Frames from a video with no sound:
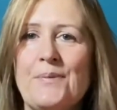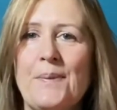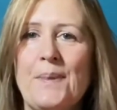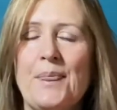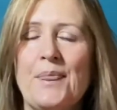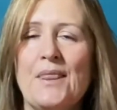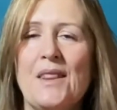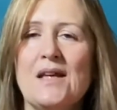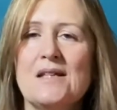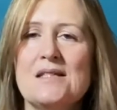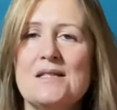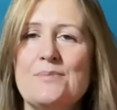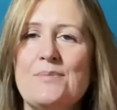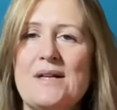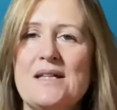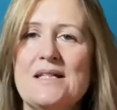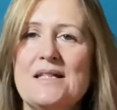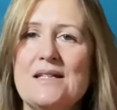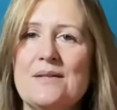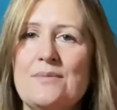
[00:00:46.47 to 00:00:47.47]
that
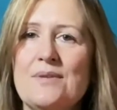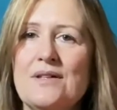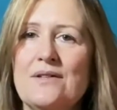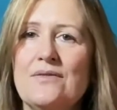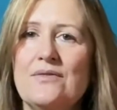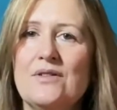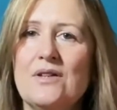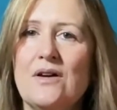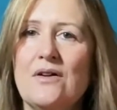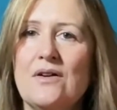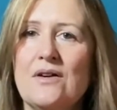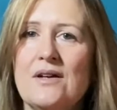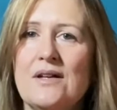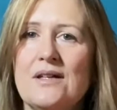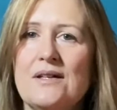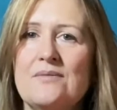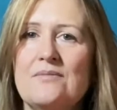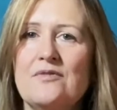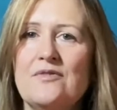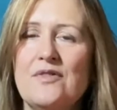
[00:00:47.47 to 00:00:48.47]
spending a bit of
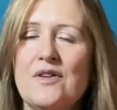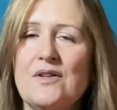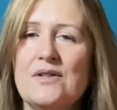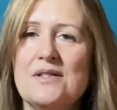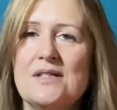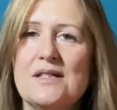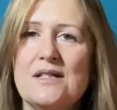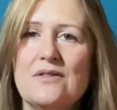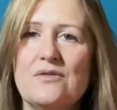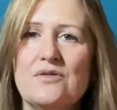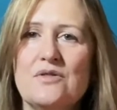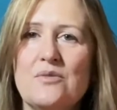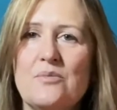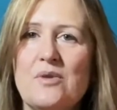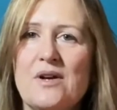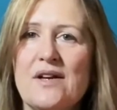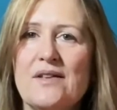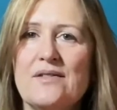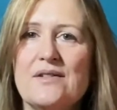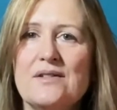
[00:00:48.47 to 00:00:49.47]
time focusing on your
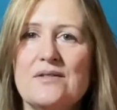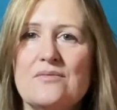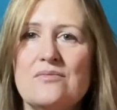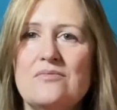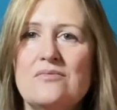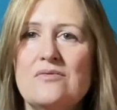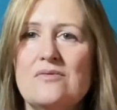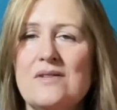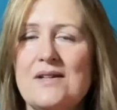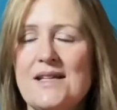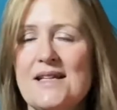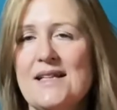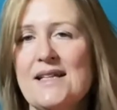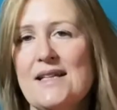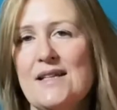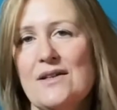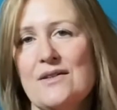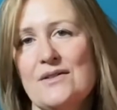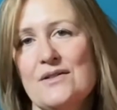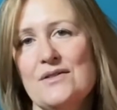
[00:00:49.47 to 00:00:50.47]
breath is really
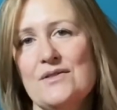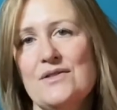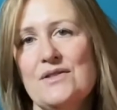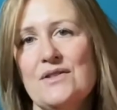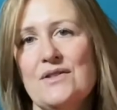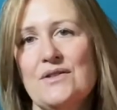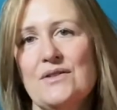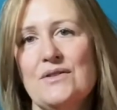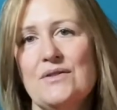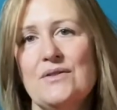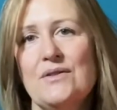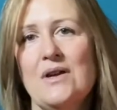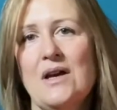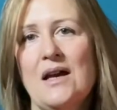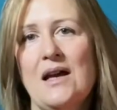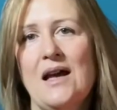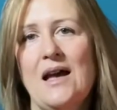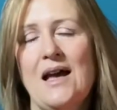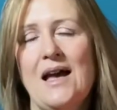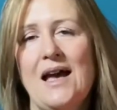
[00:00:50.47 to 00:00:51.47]
going to
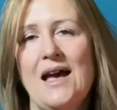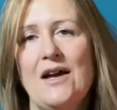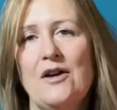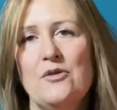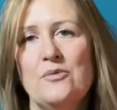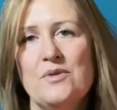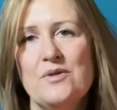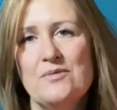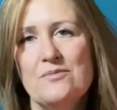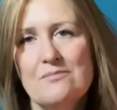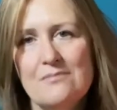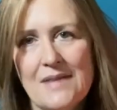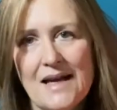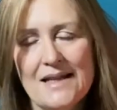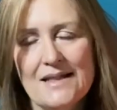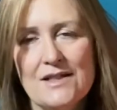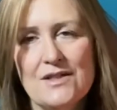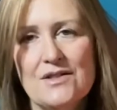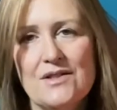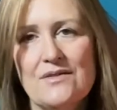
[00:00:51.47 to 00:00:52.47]
help you
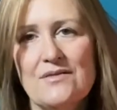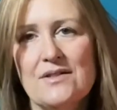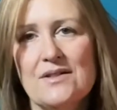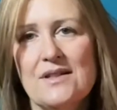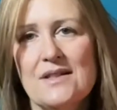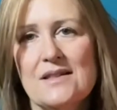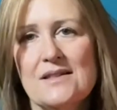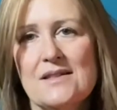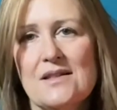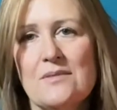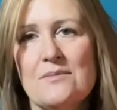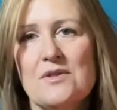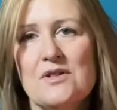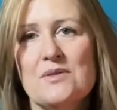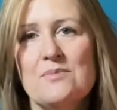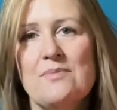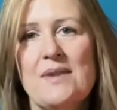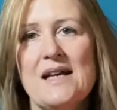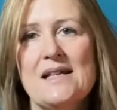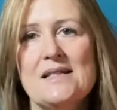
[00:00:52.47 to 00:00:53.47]
manage everything so
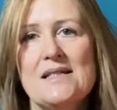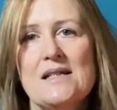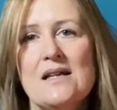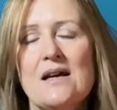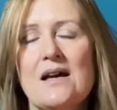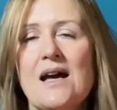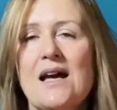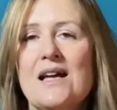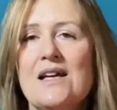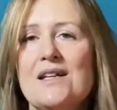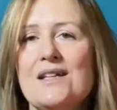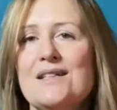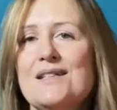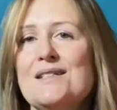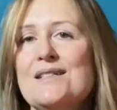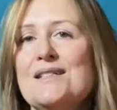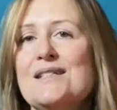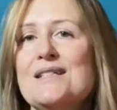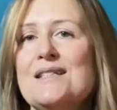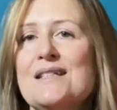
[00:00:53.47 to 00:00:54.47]
much better
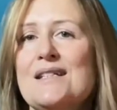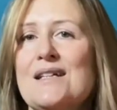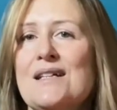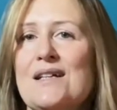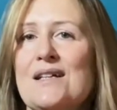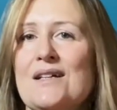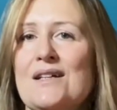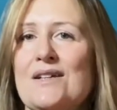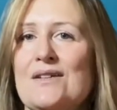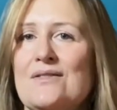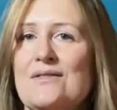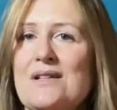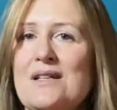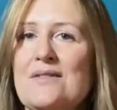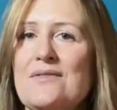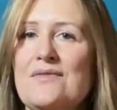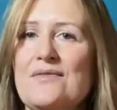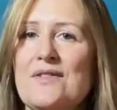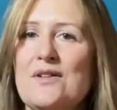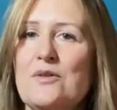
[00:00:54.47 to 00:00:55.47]
and really
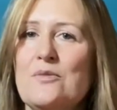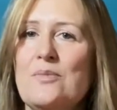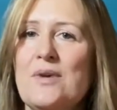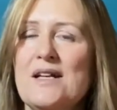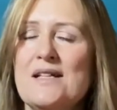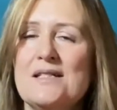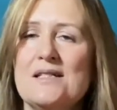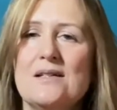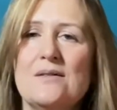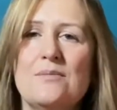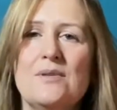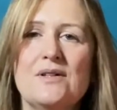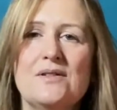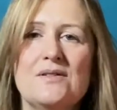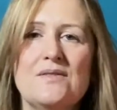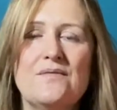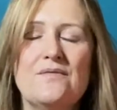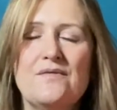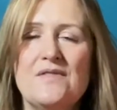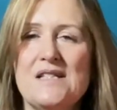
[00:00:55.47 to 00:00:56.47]
feel better both
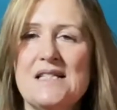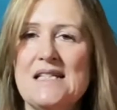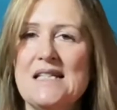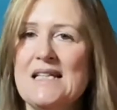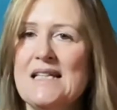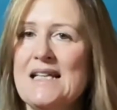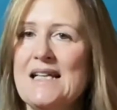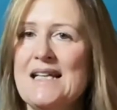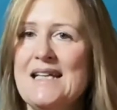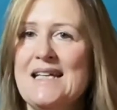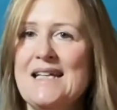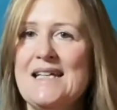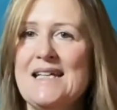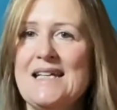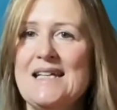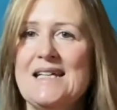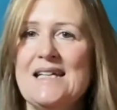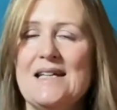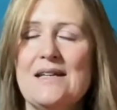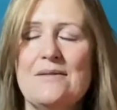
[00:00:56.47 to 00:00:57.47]

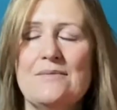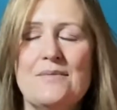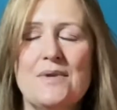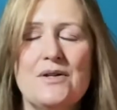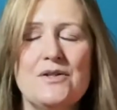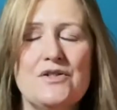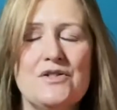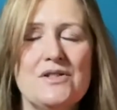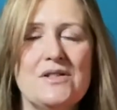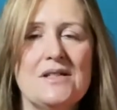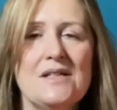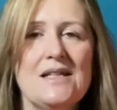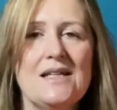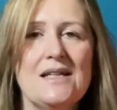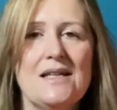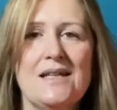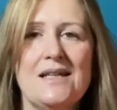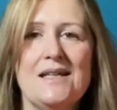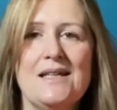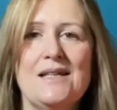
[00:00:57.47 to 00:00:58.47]
physically,
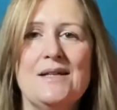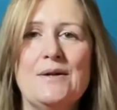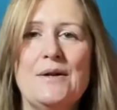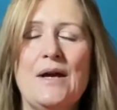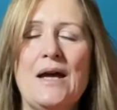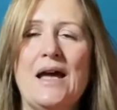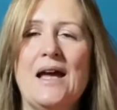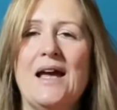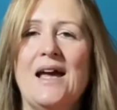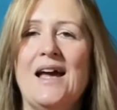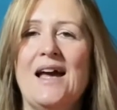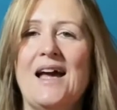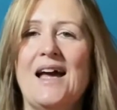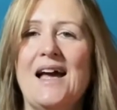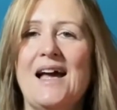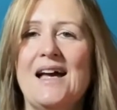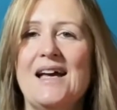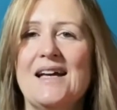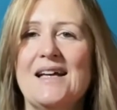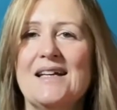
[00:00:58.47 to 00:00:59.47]
emotionally,
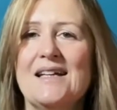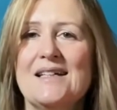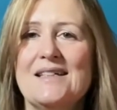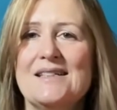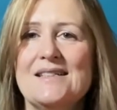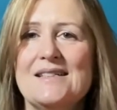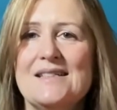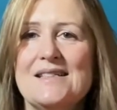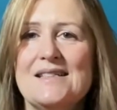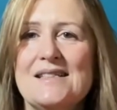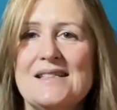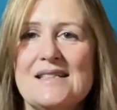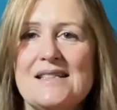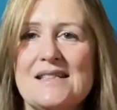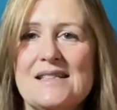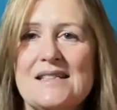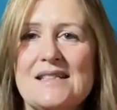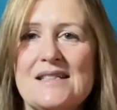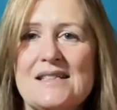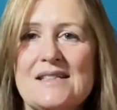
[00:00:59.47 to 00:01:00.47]
and
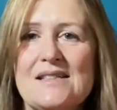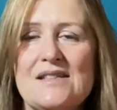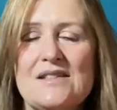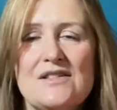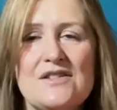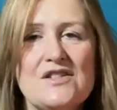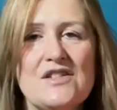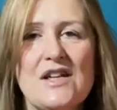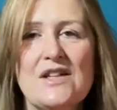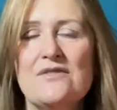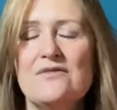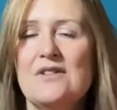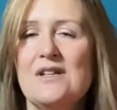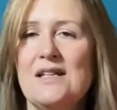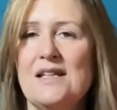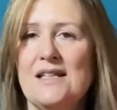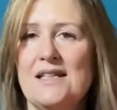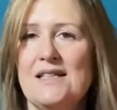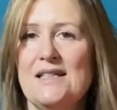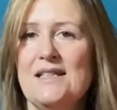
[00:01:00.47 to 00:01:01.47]
just
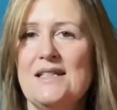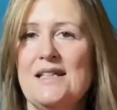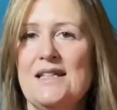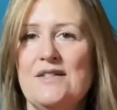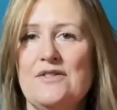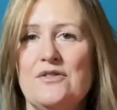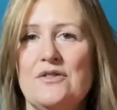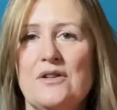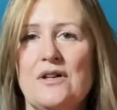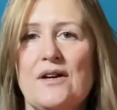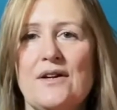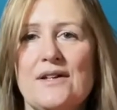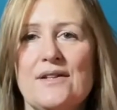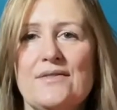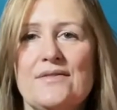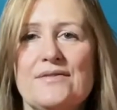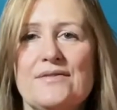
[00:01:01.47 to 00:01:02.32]
generally in your life.